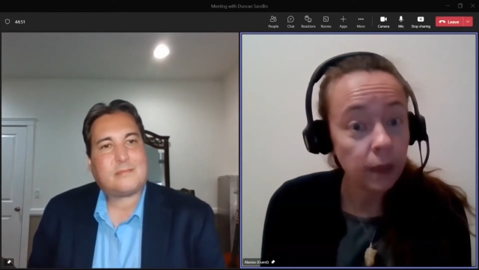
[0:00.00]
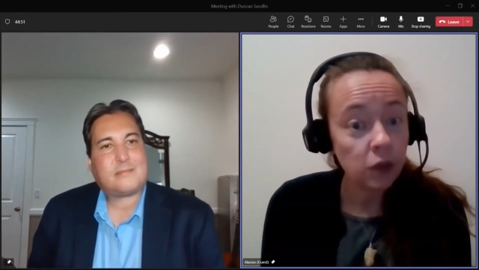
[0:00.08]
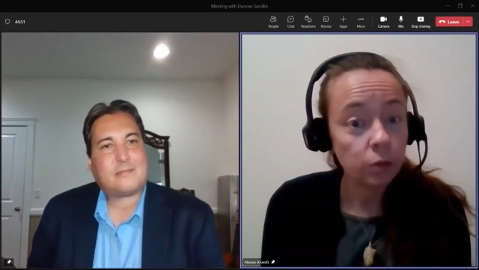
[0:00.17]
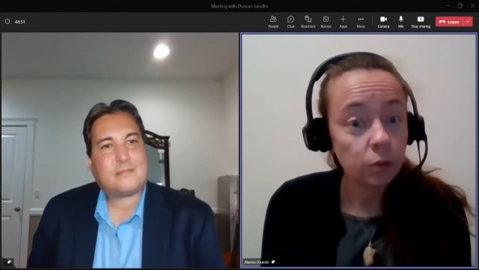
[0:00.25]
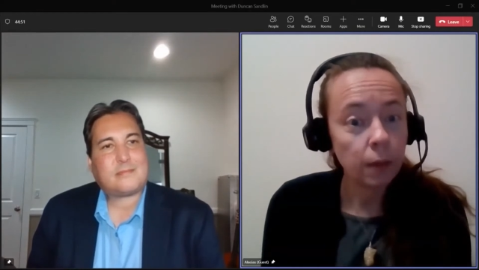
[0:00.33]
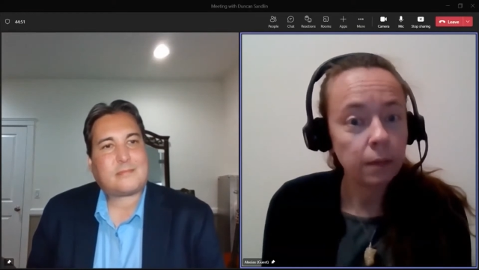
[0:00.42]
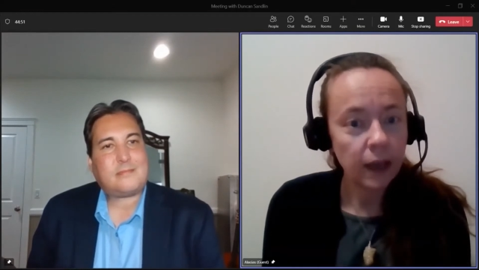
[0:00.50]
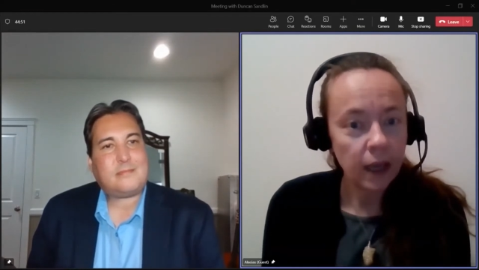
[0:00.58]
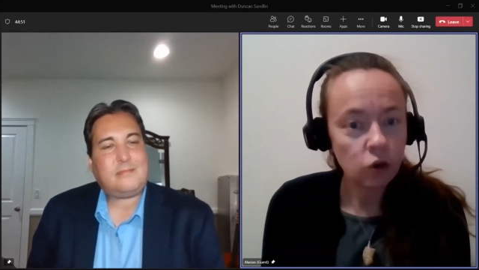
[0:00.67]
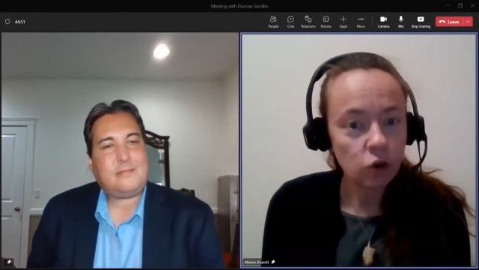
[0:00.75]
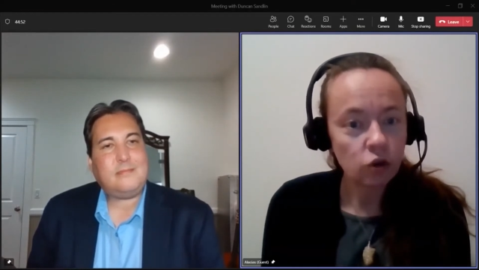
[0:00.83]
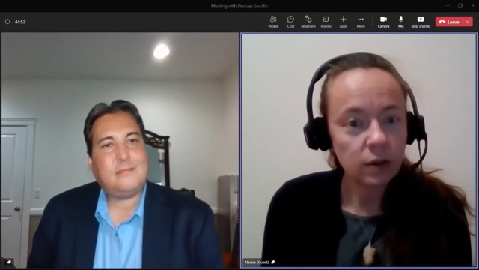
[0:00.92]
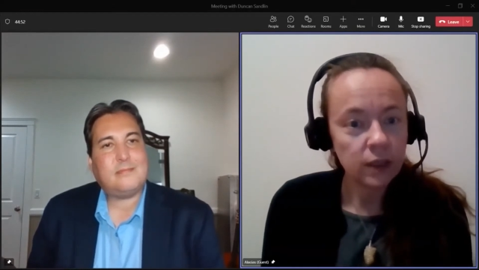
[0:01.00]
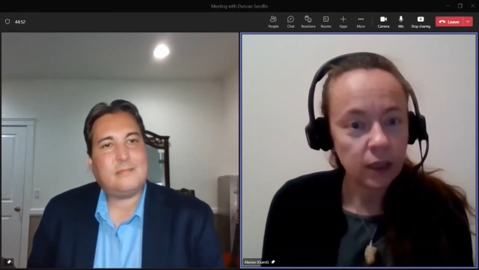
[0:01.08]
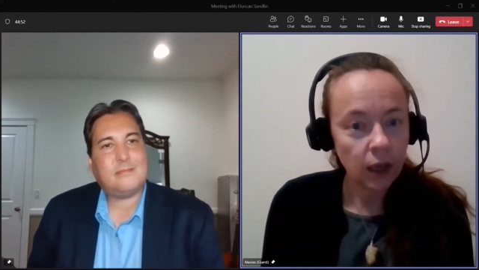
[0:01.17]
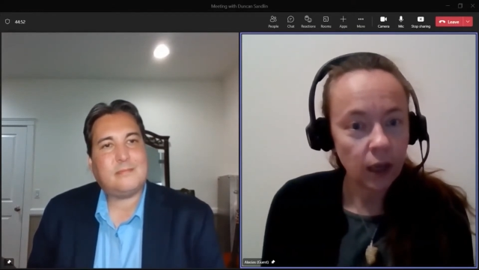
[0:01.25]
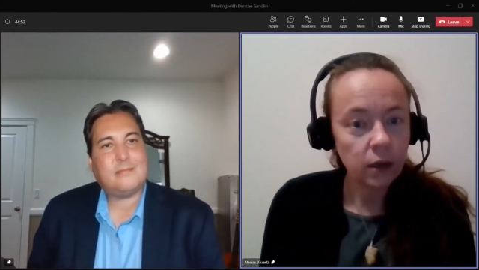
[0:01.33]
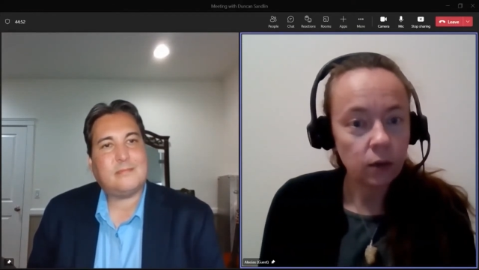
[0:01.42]
Speaker 1: our major
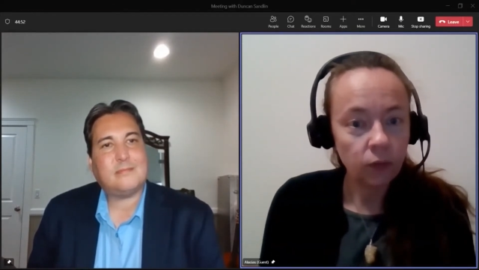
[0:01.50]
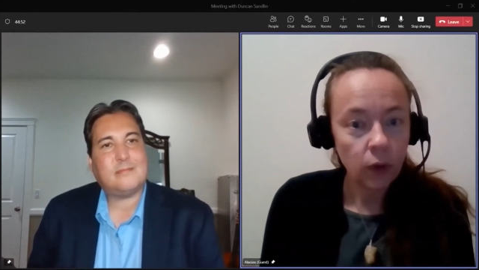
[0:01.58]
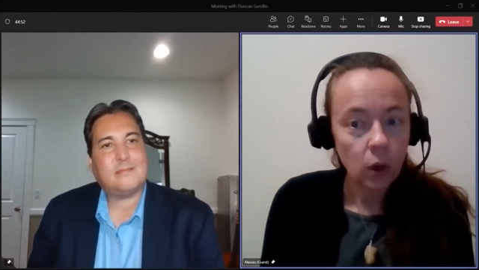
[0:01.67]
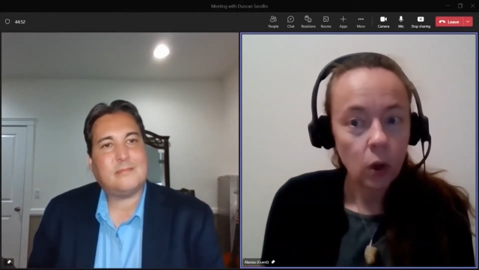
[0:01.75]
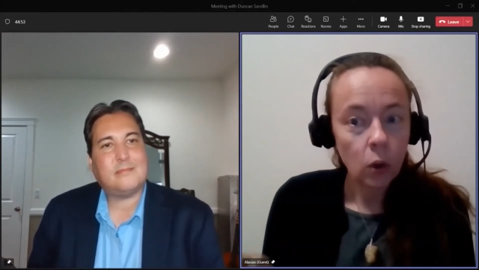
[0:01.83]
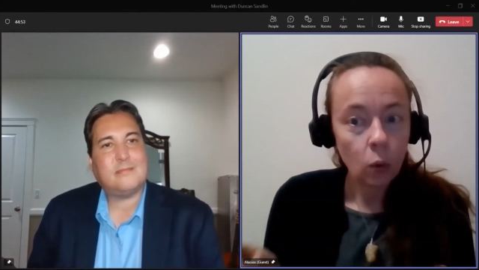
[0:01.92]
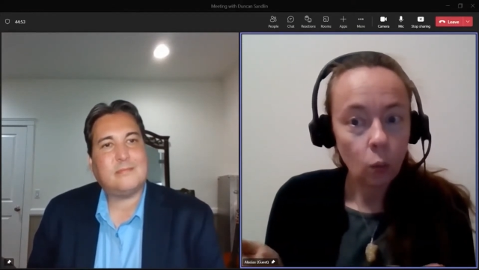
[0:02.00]
publications, kind of